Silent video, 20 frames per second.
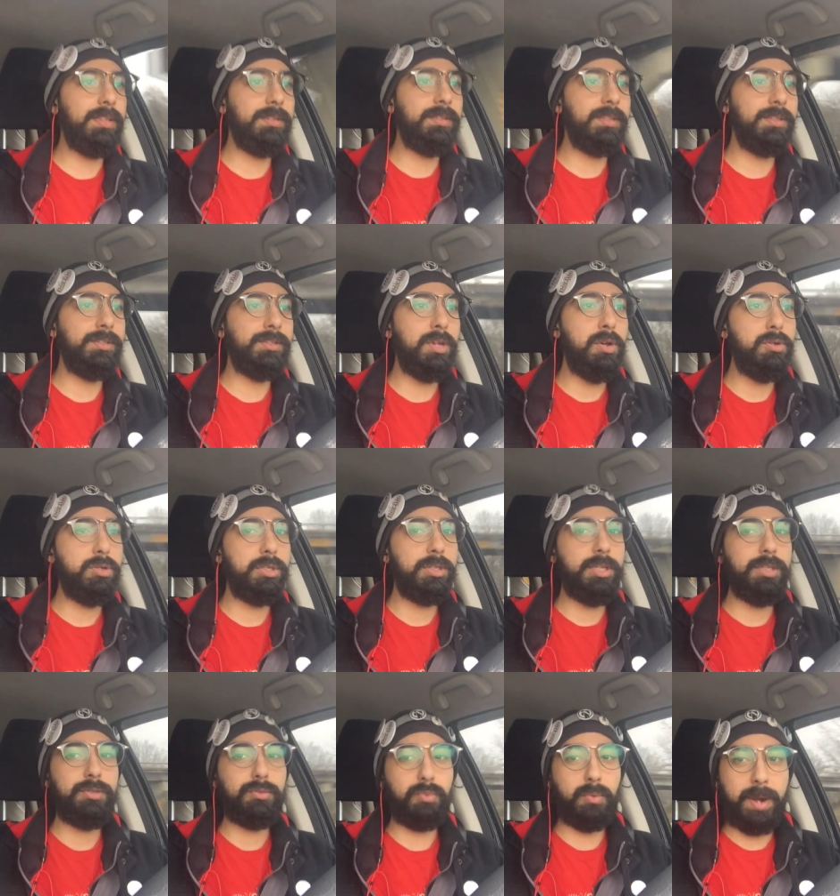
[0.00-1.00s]
the
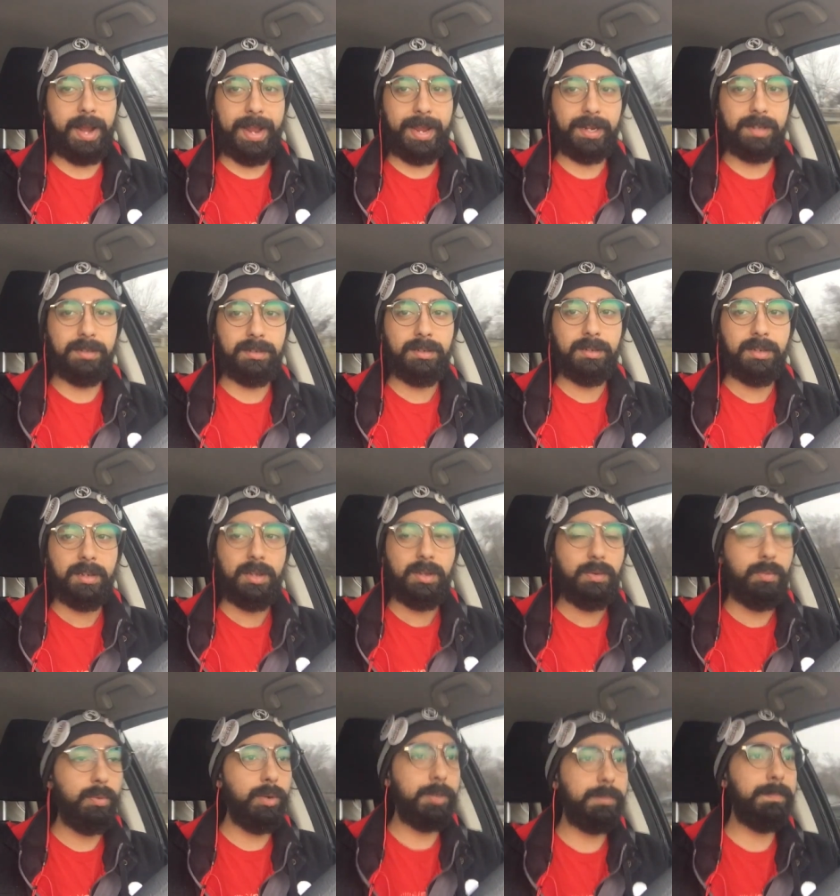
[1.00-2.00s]
socialist reign
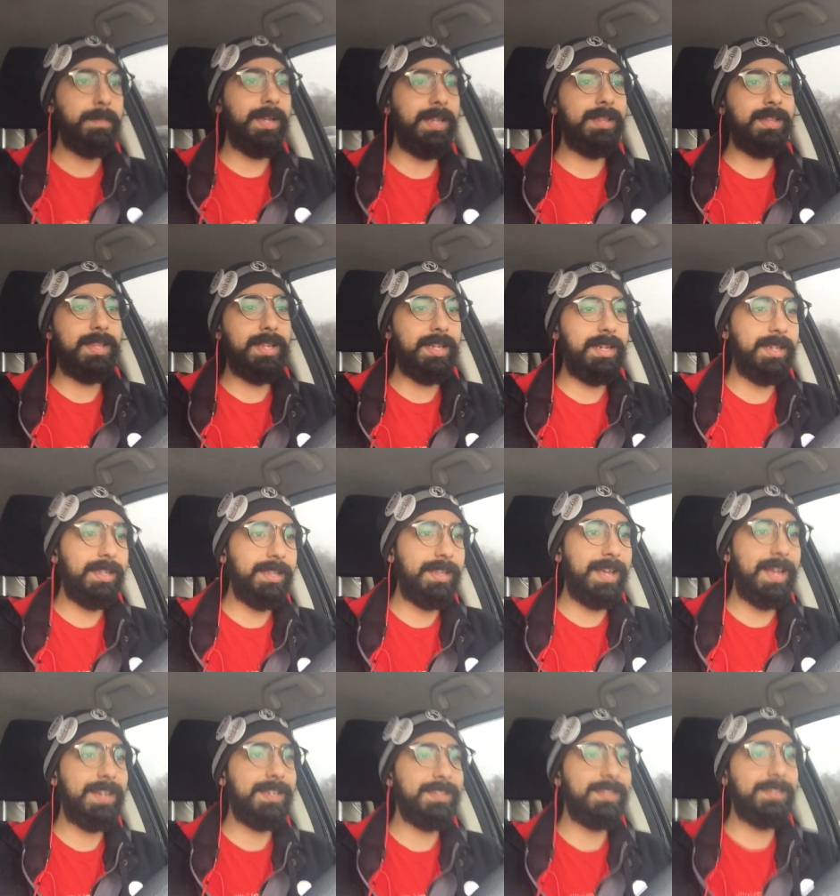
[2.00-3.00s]
would mean
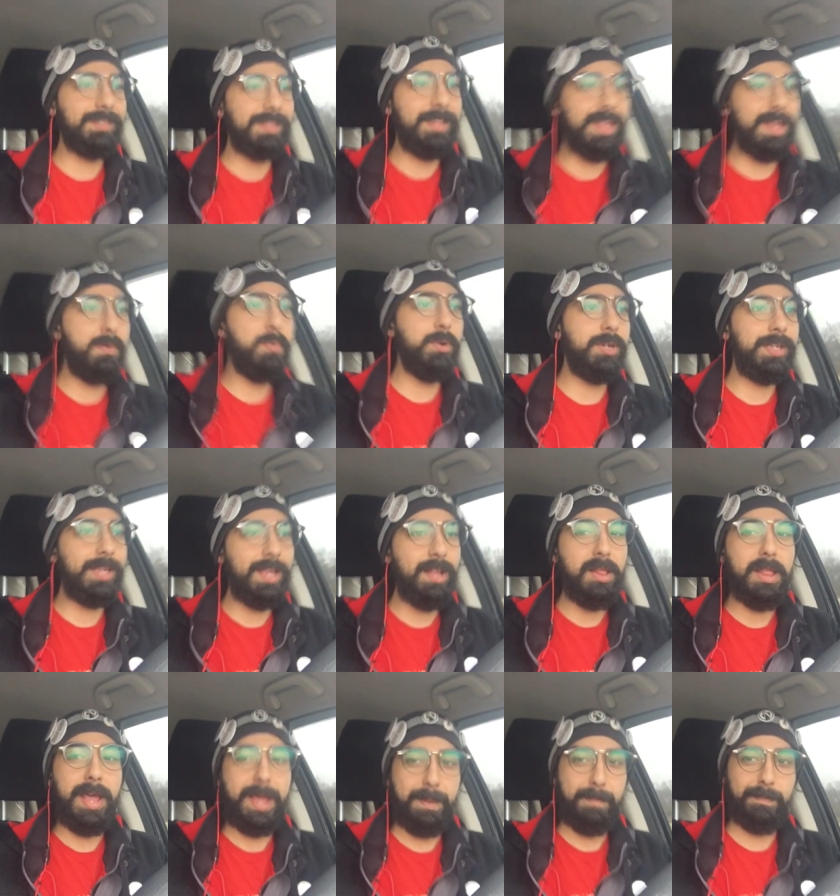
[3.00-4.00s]
that they would
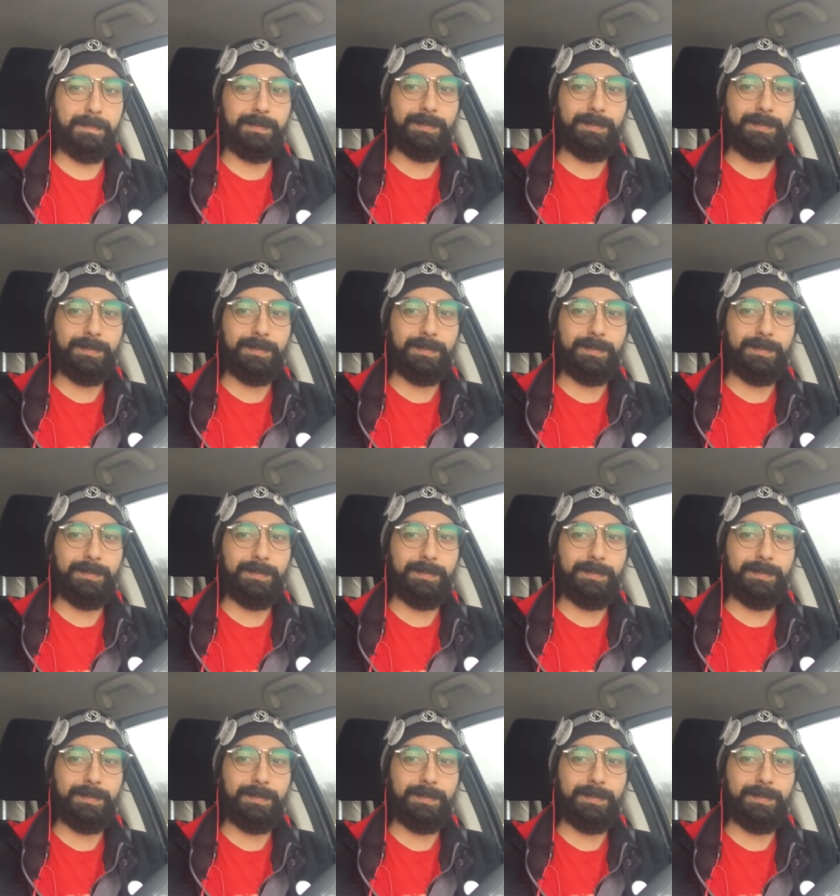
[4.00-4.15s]
kill him.